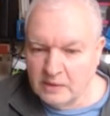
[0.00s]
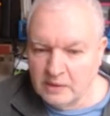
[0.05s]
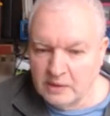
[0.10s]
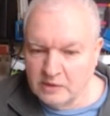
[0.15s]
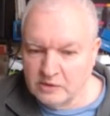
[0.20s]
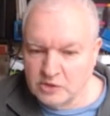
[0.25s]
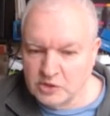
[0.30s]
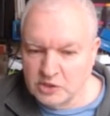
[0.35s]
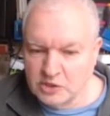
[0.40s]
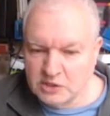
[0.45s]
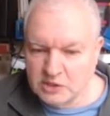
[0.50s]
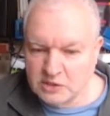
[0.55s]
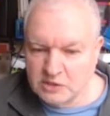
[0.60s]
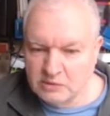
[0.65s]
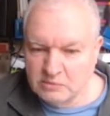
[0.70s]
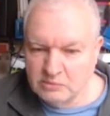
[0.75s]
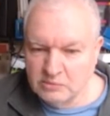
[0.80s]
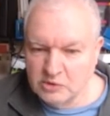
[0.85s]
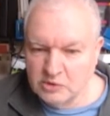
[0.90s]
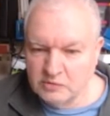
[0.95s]
I'll just
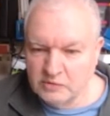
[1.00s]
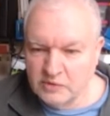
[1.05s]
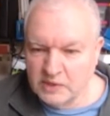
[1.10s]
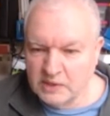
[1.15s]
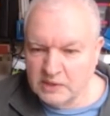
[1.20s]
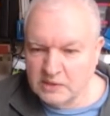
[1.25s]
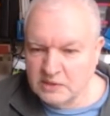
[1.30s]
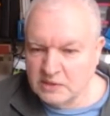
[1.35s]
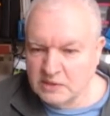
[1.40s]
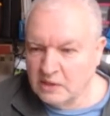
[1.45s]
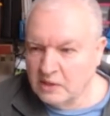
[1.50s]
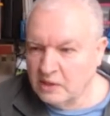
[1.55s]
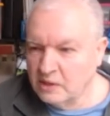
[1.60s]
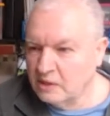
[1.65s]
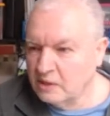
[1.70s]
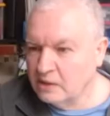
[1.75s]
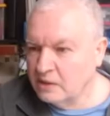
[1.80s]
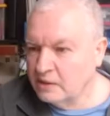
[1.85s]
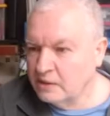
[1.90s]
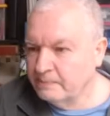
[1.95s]
move that
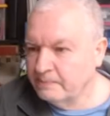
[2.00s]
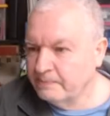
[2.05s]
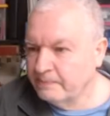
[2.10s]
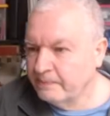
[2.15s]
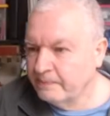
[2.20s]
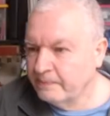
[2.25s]
slightly.